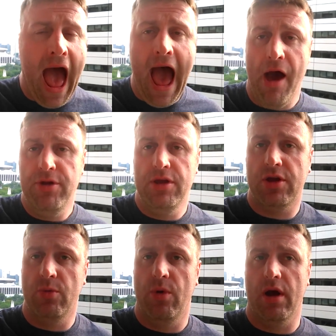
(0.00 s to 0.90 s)
how
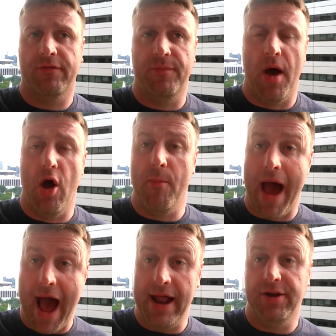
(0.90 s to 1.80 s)
you can work from
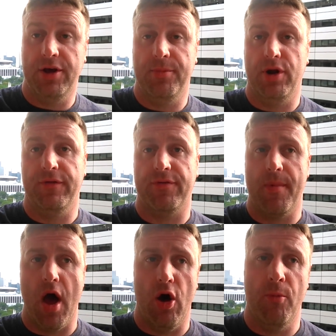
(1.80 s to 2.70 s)
home and earn money
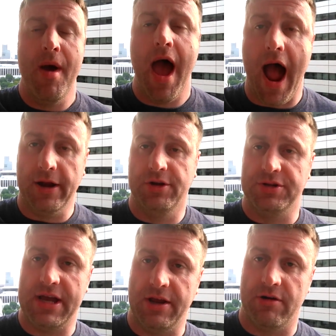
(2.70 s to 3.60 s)
from home and
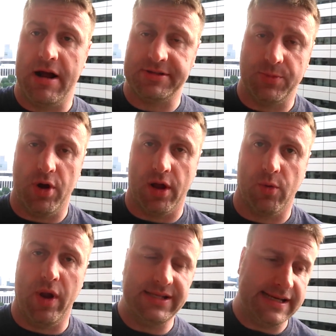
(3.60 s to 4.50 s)
cut down your hours of
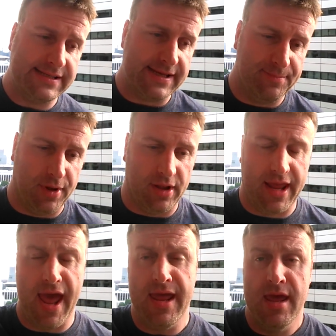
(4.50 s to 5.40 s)
work. Well, it's that simple,
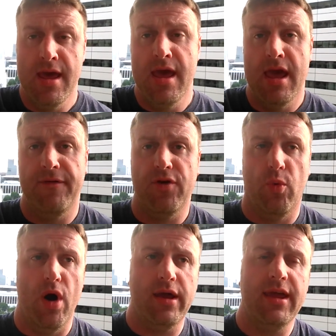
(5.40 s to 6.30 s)
okay? If
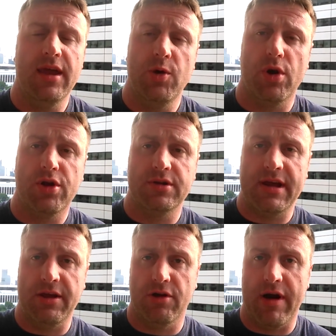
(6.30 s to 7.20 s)
you're working and you want to
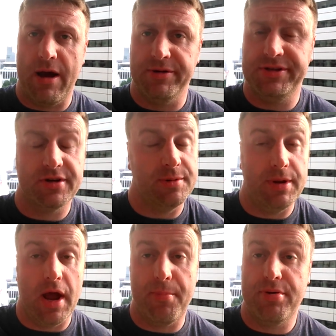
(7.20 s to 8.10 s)
cut down your hours, you're going
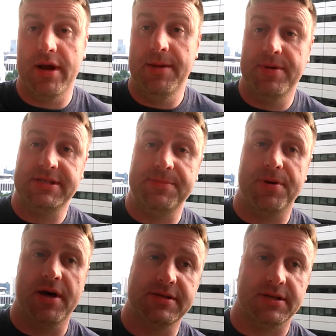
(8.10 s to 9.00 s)
to be a pretty busy
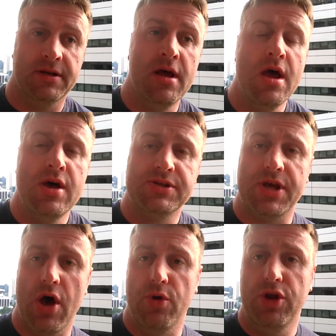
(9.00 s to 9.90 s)
person.
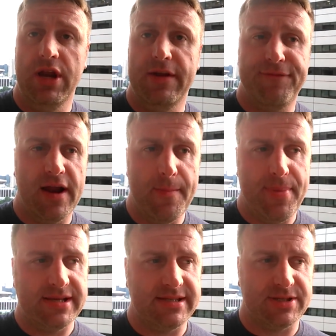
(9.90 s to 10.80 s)
So you need to find a
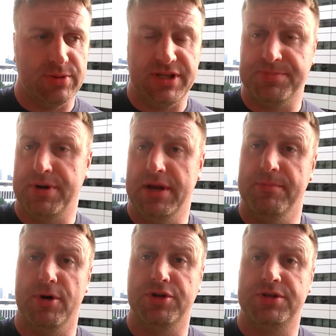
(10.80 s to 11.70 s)
business which is
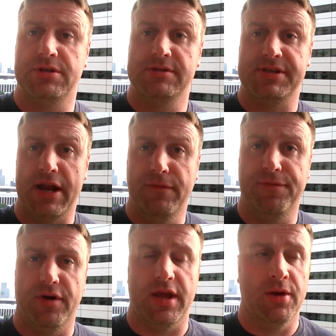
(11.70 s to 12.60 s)
pretty much set
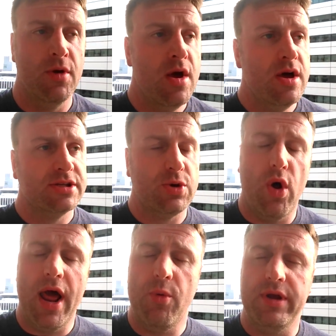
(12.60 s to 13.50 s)
up for you. So
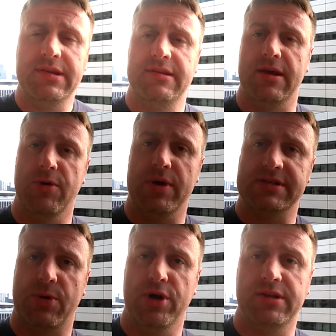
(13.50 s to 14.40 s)
what I want you to do
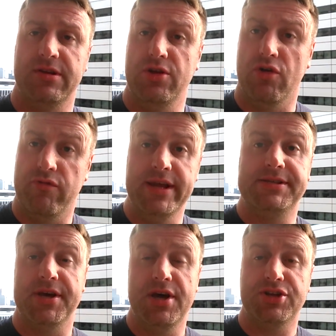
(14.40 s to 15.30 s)
is I want you to do your
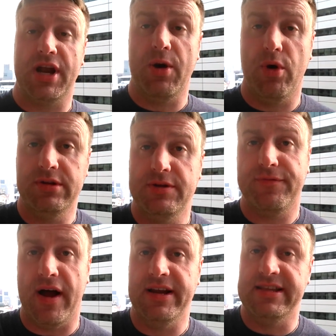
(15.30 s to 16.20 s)
research and I want
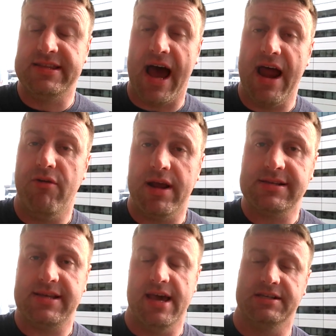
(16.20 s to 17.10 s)
you to find a
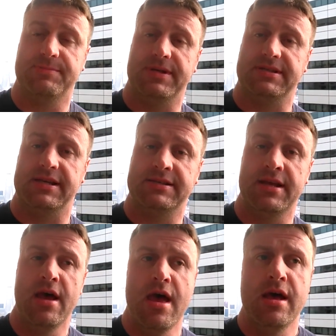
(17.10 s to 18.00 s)
direct sales
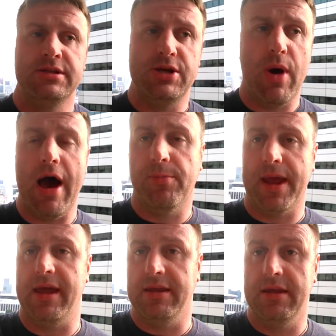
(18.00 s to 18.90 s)
business to
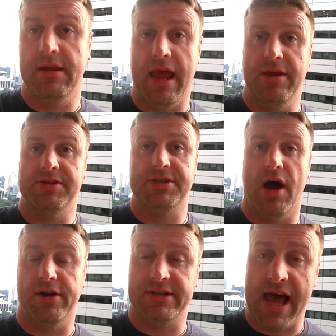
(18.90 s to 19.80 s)
help get you
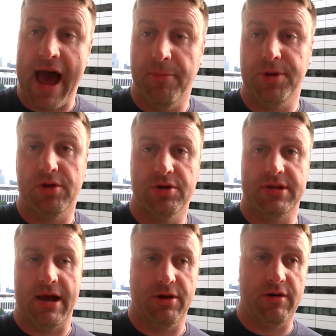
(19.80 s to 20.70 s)
started, to help you
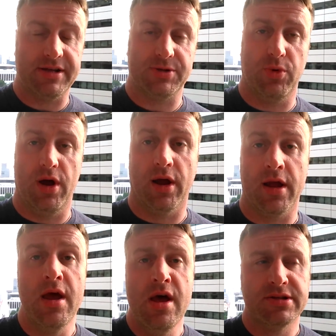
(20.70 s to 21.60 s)
cut down your hours of
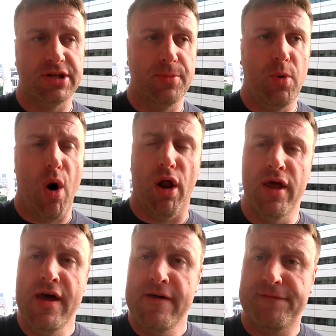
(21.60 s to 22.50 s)
work. So number
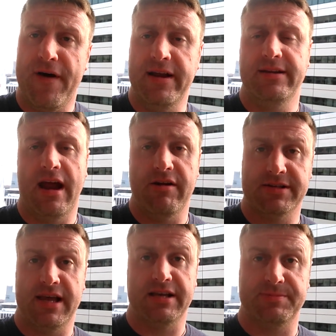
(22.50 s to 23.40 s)
one, find a
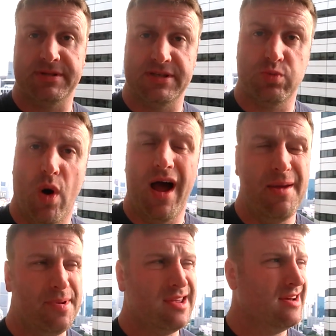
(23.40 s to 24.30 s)
direct sales business.
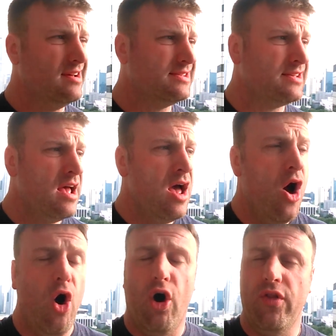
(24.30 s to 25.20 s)
Why? Because
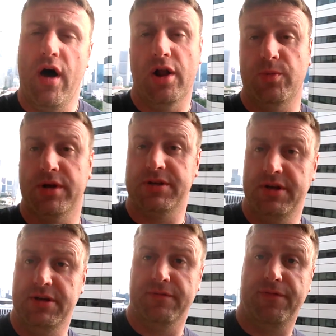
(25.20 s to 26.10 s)
all the hard work's
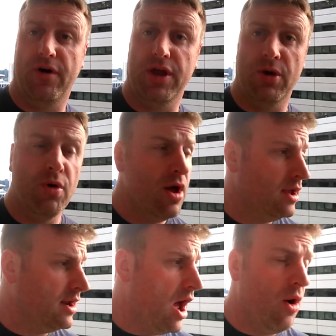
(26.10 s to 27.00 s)
already done for you.
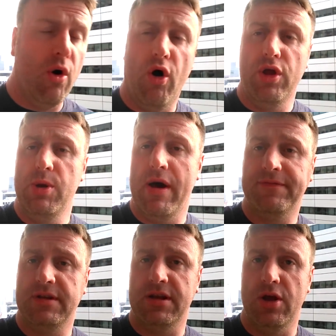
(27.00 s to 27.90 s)
You know, all you
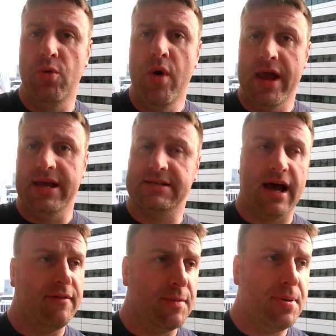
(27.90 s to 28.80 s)
have to do
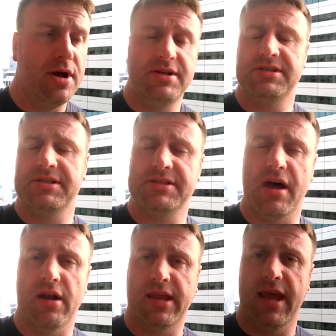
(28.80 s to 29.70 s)
is either purchase a
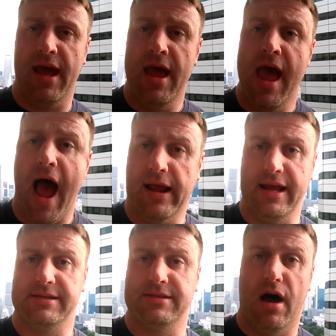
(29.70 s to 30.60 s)
starter kit
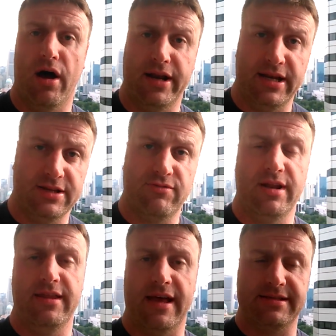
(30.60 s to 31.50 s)
and get started. It is
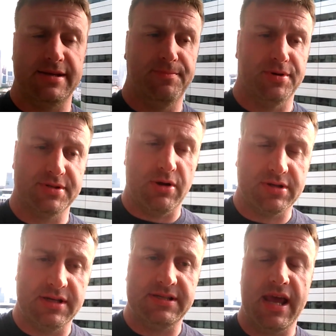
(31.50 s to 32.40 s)
really that simple. So
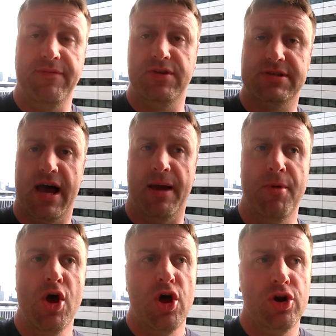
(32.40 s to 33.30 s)
it's going to save you time.